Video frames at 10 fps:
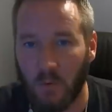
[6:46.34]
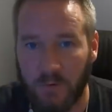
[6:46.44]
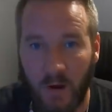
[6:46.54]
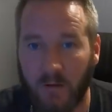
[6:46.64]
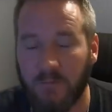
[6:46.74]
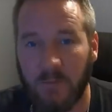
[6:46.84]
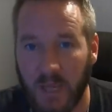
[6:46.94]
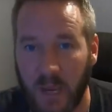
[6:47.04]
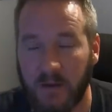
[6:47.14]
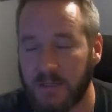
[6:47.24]
old car from
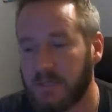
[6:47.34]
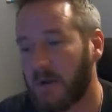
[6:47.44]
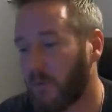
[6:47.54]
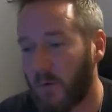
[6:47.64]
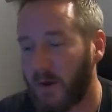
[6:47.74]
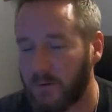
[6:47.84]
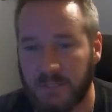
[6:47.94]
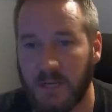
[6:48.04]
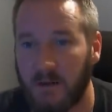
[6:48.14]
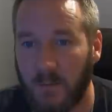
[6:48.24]
the 80s that
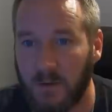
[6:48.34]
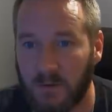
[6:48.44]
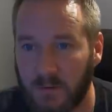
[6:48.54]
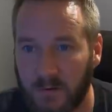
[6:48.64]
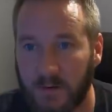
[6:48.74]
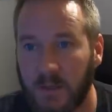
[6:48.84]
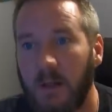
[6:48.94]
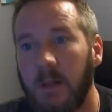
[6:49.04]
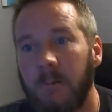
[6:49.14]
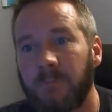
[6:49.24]
required 10W30.
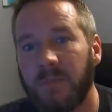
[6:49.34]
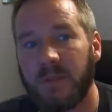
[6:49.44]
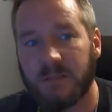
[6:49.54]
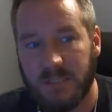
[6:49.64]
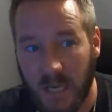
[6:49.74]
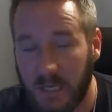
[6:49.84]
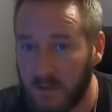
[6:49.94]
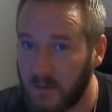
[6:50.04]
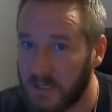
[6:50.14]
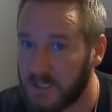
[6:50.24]
The
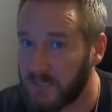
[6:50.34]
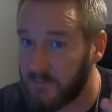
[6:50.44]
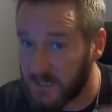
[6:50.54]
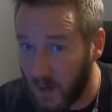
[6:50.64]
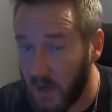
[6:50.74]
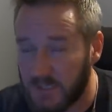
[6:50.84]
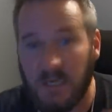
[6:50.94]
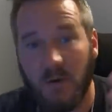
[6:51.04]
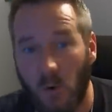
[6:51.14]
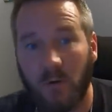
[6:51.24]
10 is the
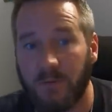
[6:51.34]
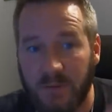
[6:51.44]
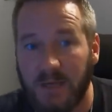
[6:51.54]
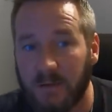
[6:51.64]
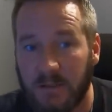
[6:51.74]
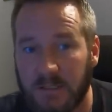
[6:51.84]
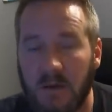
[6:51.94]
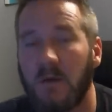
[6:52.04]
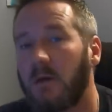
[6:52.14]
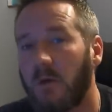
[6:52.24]
viscosity or
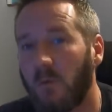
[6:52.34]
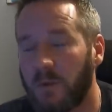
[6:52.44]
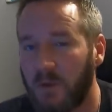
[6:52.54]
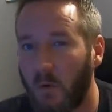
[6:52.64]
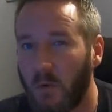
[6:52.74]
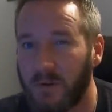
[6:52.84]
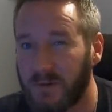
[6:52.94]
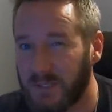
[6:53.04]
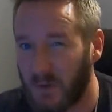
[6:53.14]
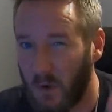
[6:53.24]
thickness when the
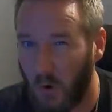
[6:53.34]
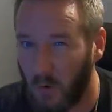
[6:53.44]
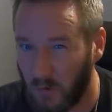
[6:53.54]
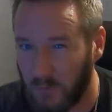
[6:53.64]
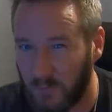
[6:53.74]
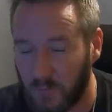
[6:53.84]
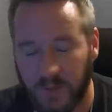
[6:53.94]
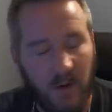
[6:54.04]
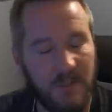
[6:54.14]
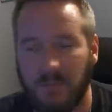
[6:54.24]
oil is cold. When
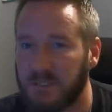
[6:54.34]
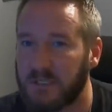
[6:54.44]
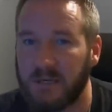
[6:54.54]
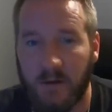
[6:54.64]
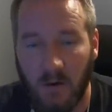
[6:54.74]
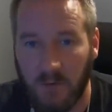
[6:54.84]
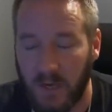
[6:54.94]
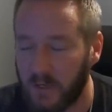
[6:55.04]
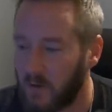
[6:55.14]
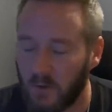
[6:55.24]
the car's been sitting all
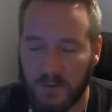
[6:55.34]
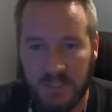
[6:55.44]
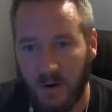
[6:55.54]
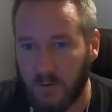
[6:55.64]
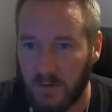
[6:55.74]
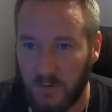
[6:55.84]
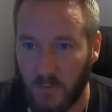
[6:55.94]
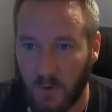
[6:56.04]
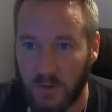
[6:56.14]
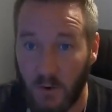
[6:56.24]
night, you go to start it in the
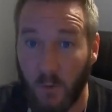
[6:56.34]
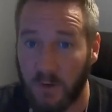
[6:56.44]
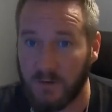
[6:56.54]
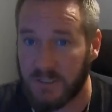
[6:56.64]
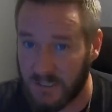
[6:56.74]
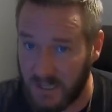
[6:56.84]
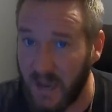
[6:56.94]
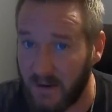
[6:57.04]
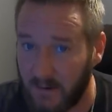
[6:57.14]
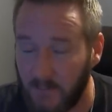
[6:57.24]
morning, the oil is a
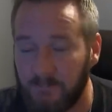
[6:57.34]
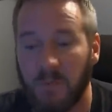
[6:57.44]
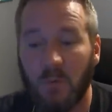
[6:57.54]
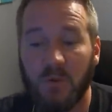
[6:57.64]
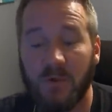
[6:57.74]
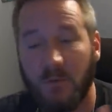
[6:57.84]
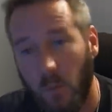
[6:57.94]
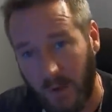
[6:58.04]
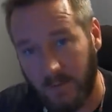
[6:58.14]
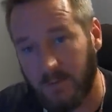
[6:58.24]
10, which is
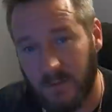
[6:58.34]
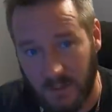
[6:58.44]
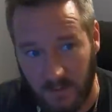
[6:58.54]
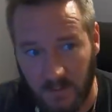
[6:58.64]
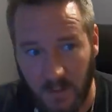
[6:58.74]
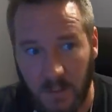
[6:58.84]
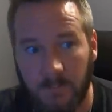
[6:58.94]
quite thin.